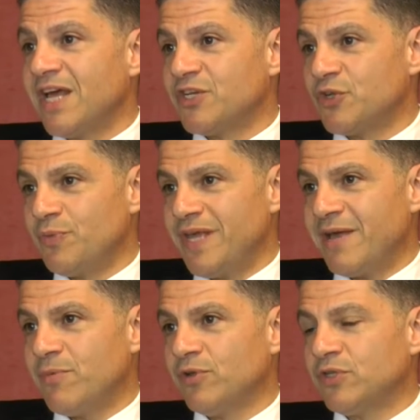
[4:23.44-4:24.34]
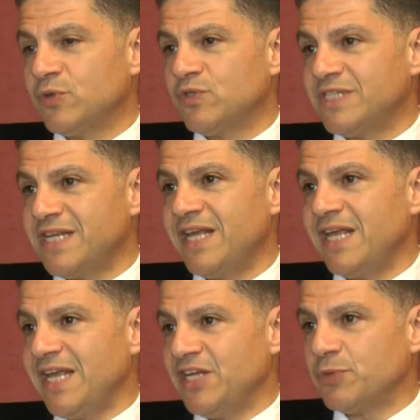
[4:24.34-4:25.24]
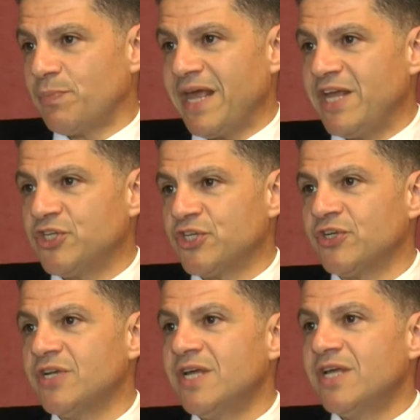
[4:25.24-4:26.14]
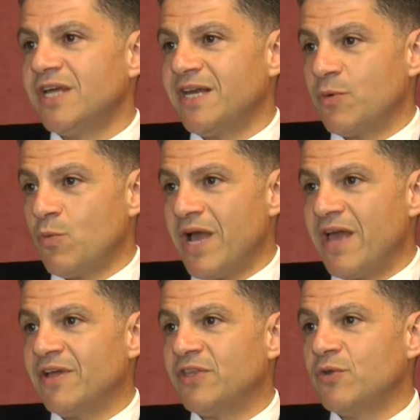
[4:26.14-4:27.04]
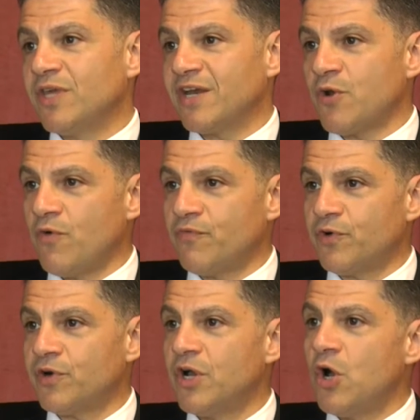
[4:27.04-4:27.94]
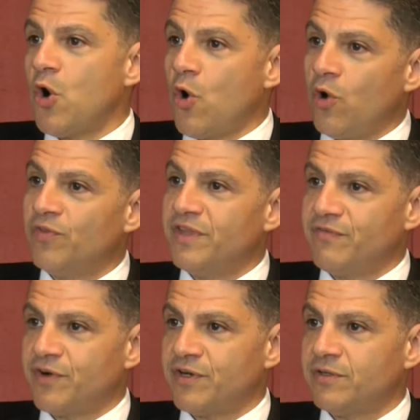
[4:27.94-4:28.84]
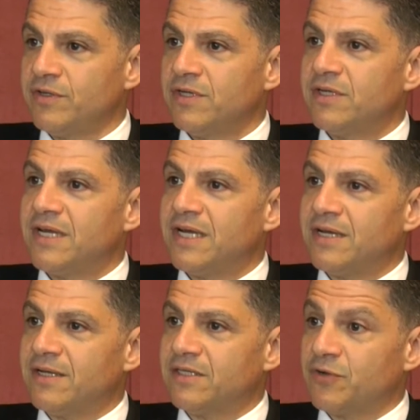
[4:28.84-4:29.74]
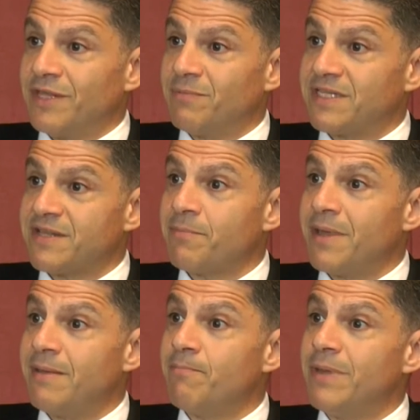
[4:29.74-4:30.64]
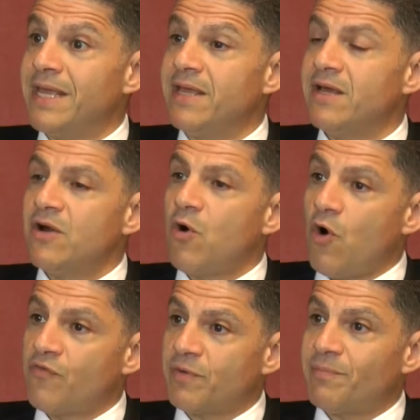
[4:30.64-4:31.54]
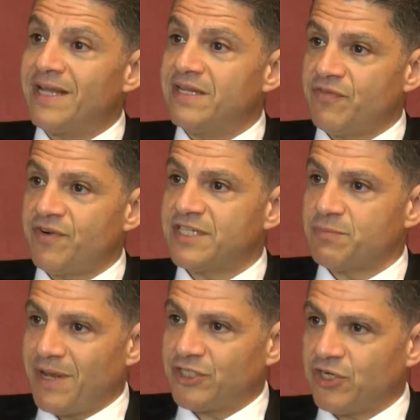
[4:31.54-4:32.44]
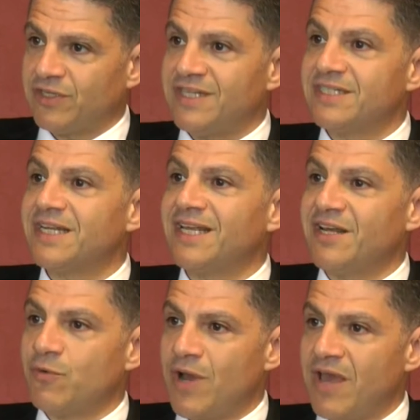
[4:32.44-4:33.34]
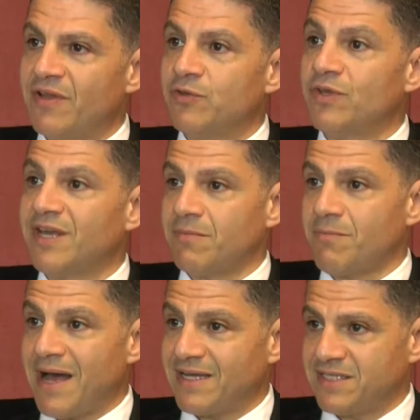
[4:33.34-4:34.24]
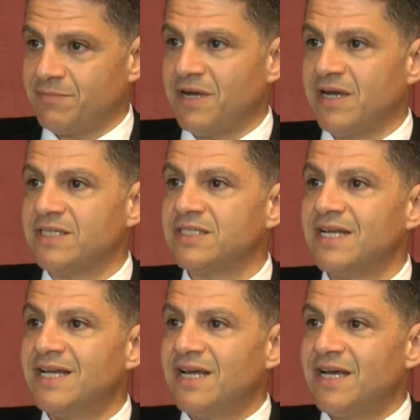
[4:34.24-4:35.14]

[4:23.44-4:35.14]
and to be able to see each patient in a way that you can offer all different treatments that may be offered by different specialties in a way that you can maximize